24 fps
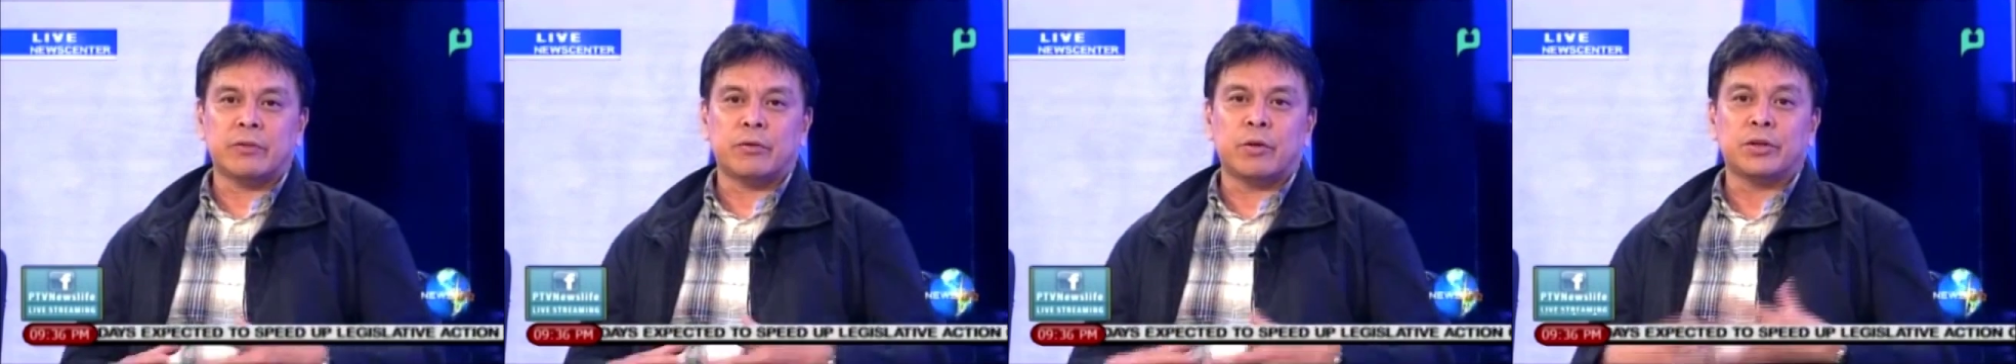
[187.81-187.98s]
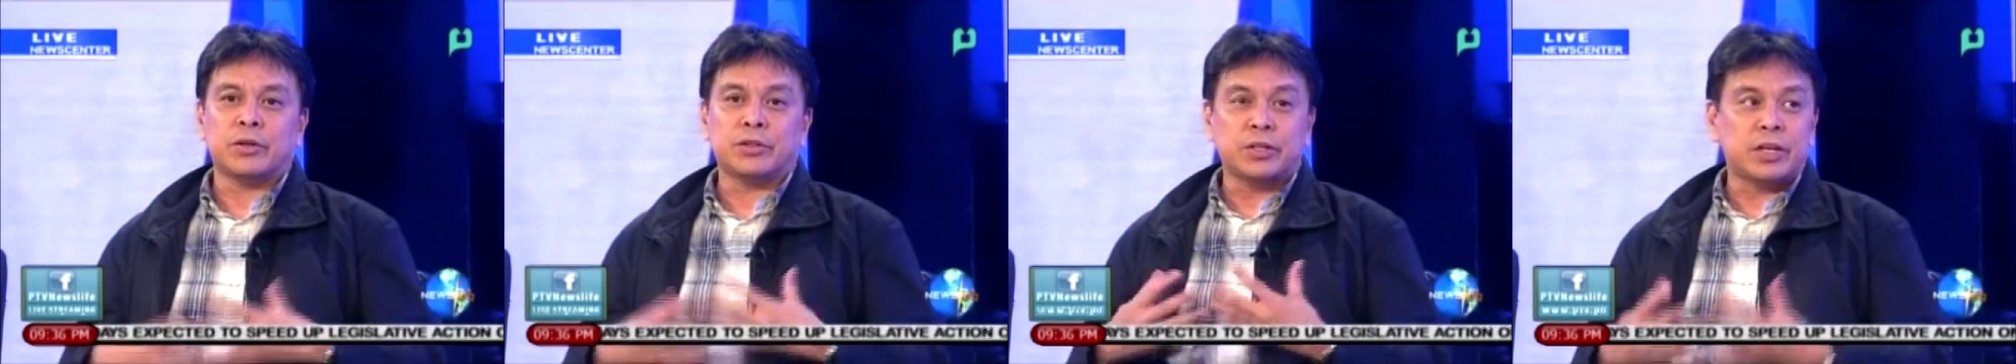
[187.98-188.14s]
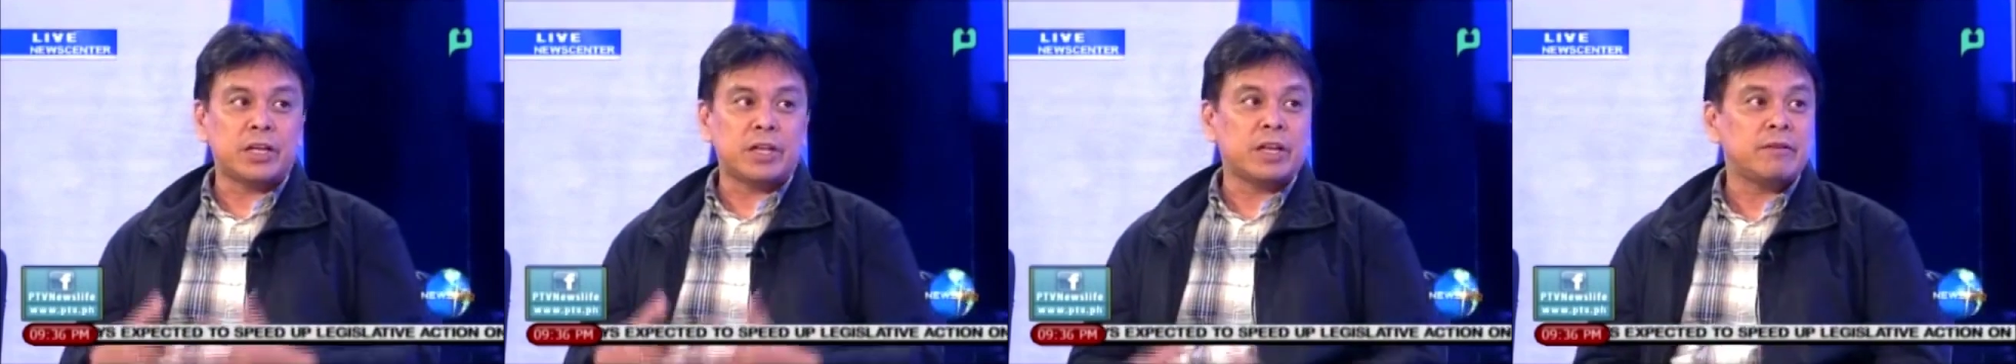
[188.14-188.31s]

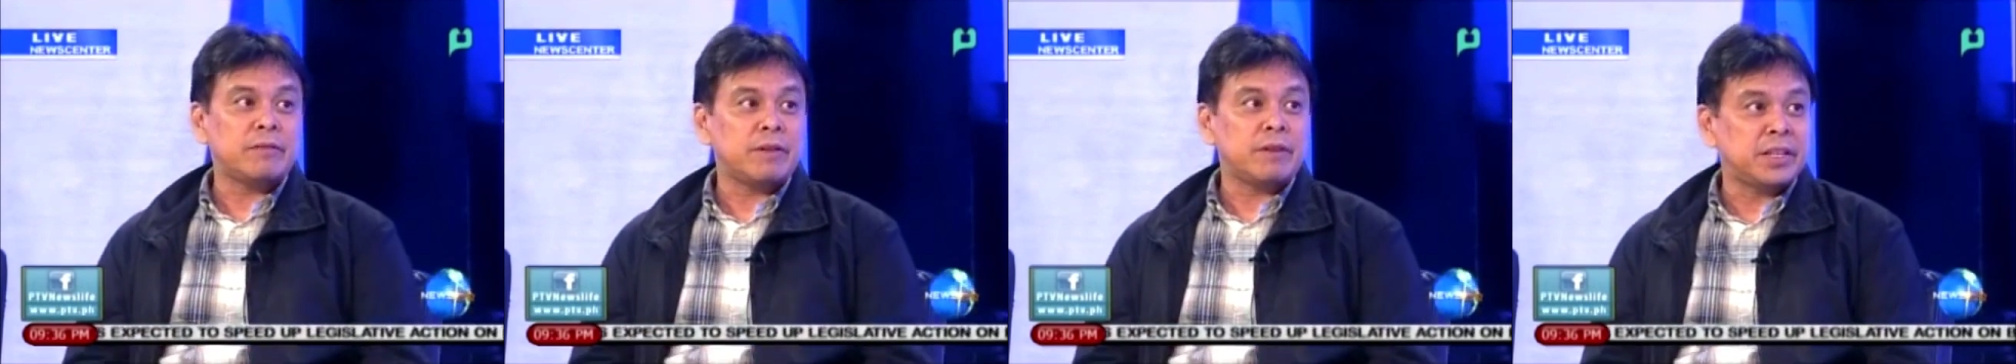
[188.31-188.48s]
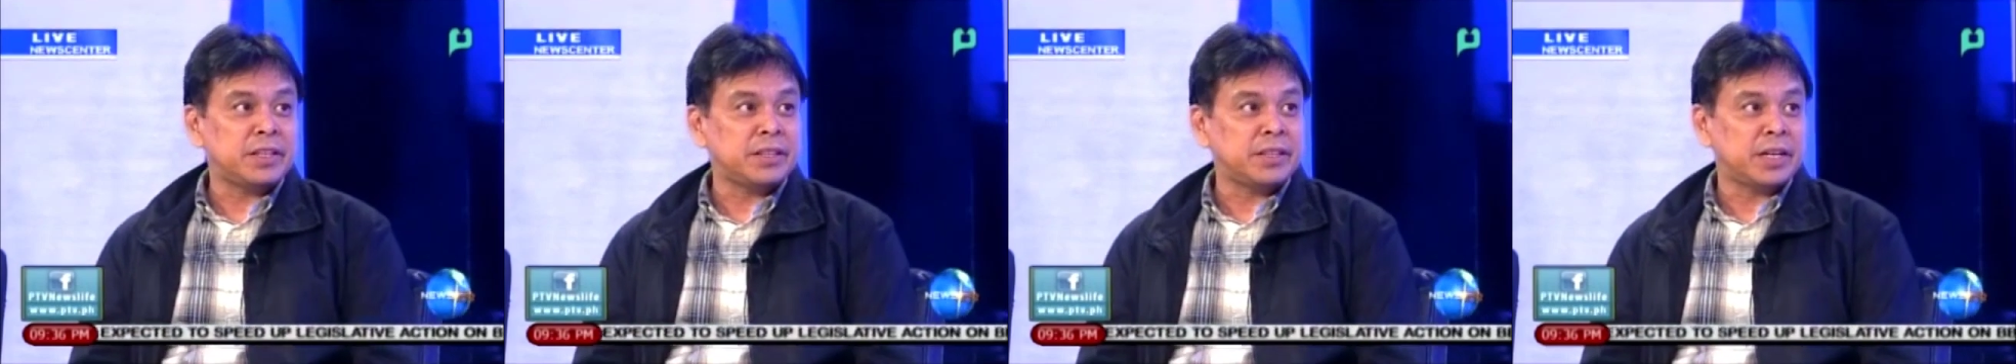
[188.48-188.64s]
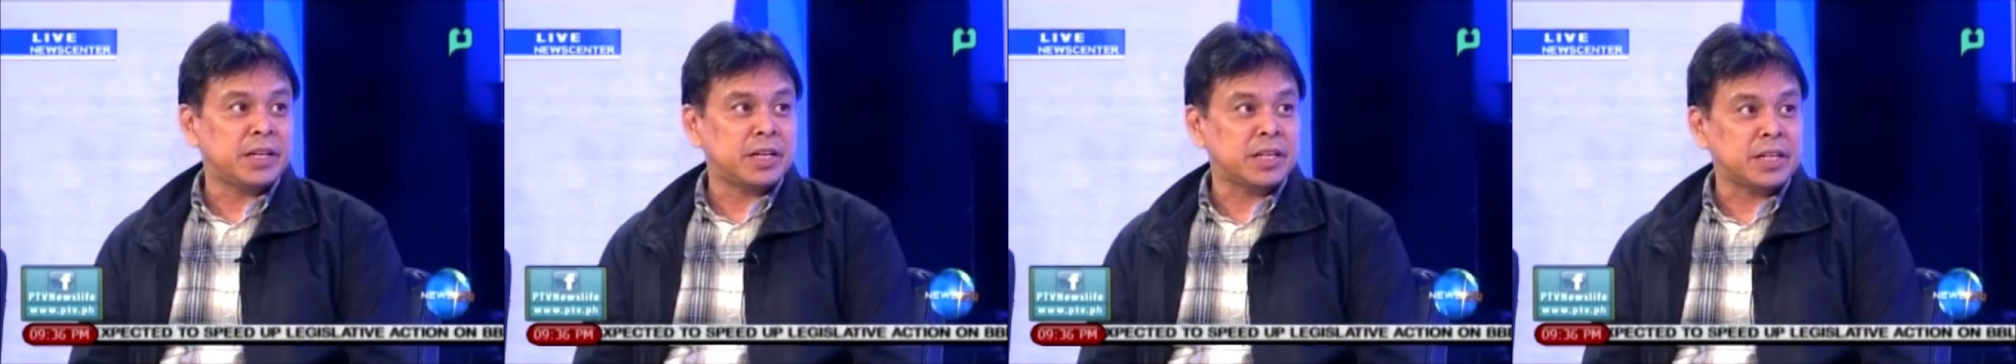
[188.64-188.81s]
water level
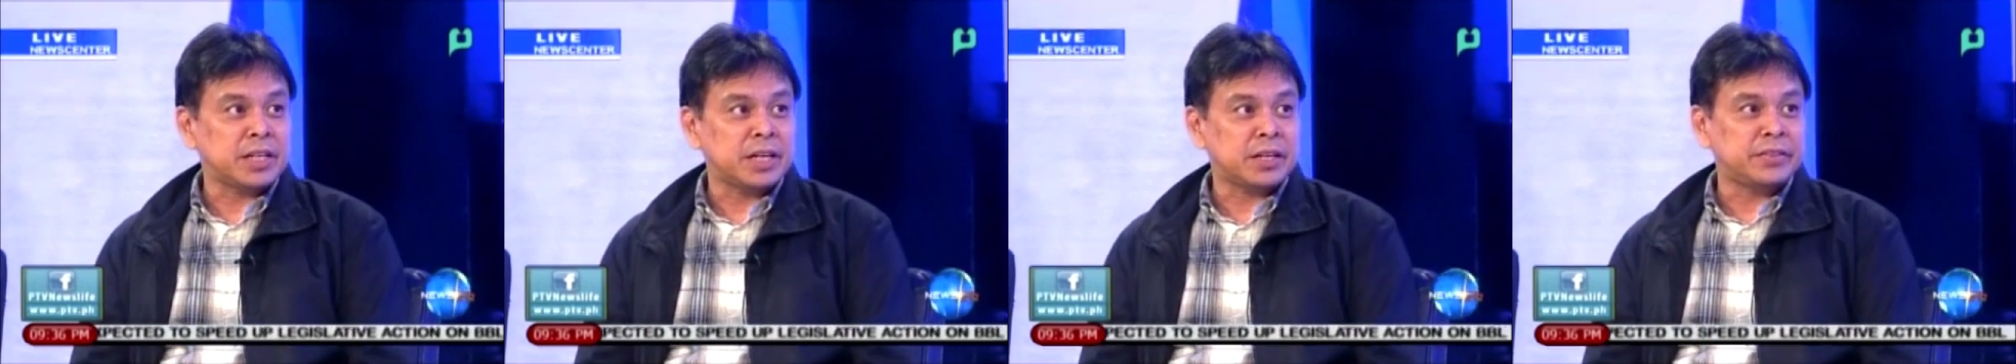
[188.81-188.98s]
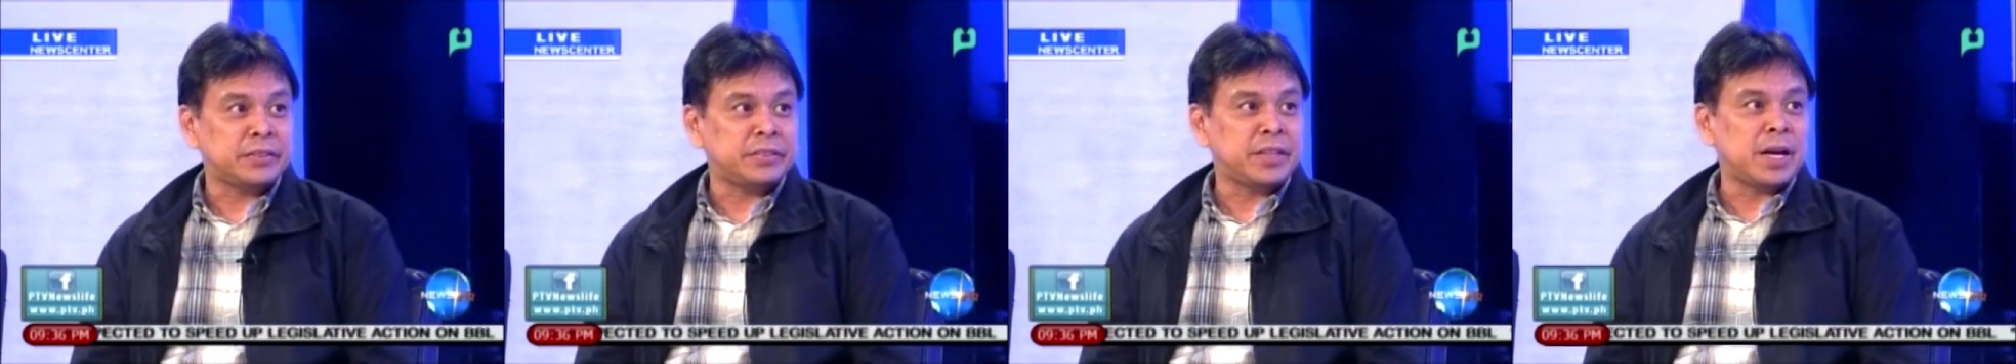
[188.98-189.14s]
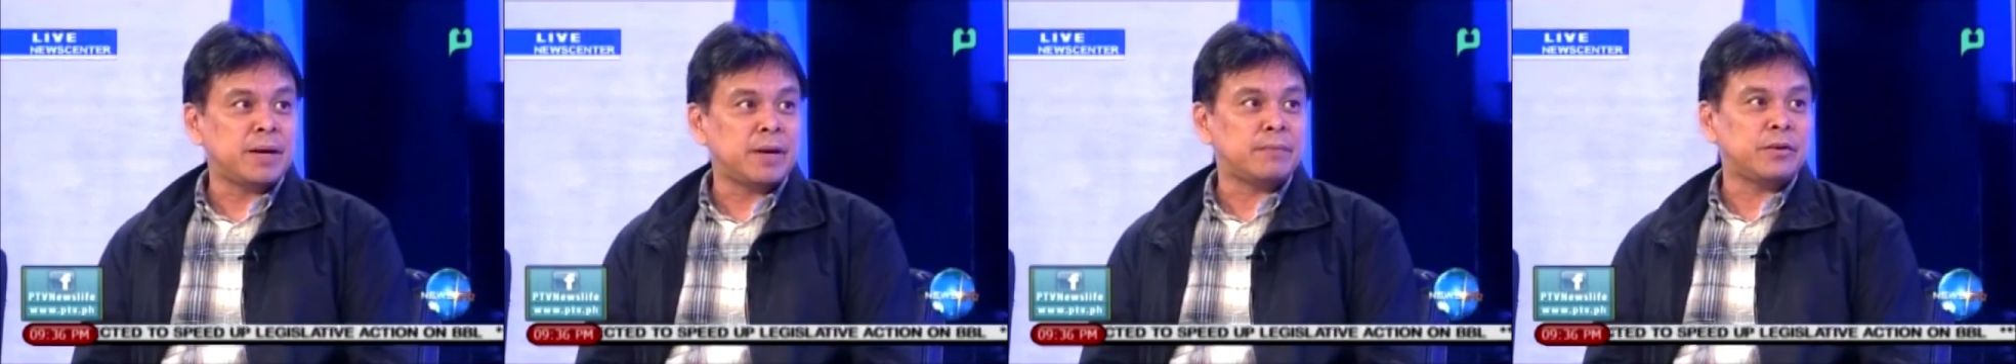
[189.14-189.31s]
in the Angat
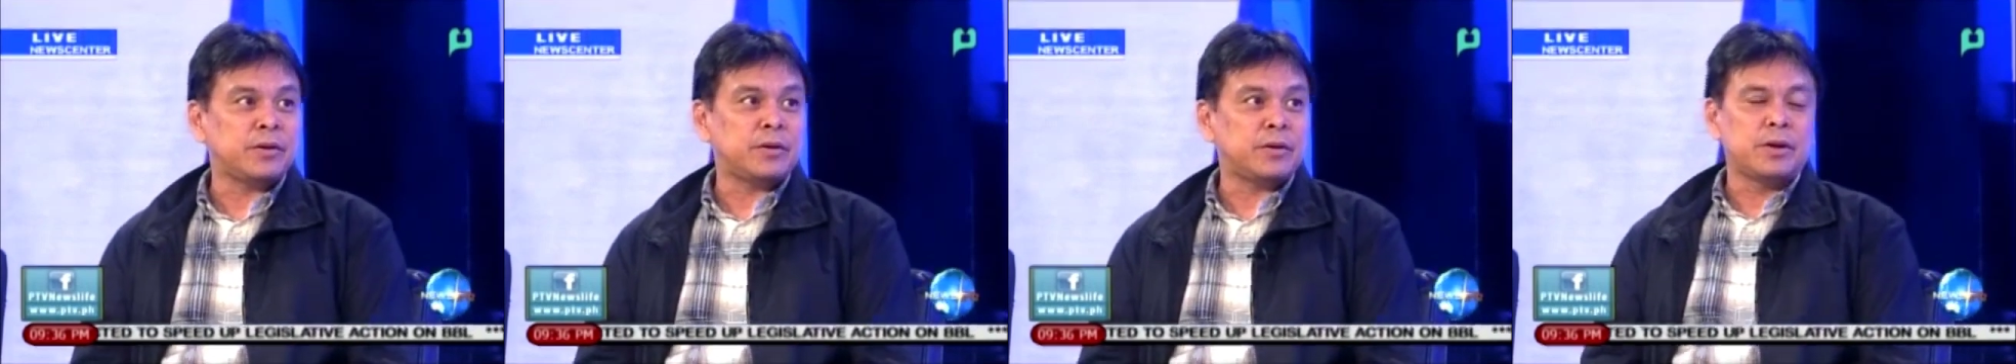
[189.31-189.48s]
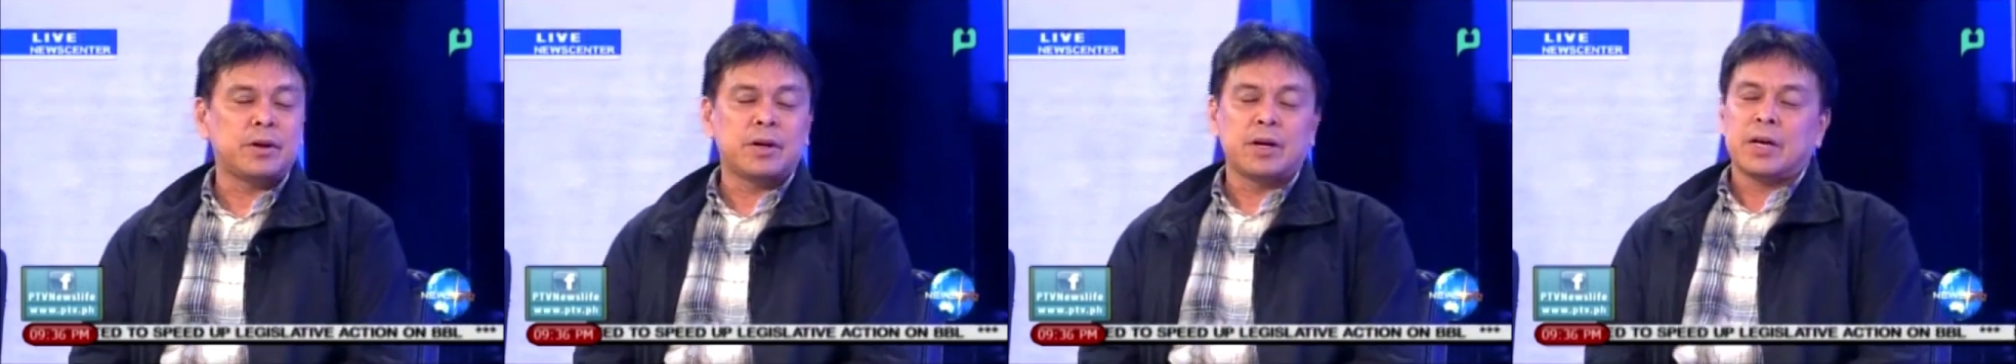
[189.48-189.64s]
Dam.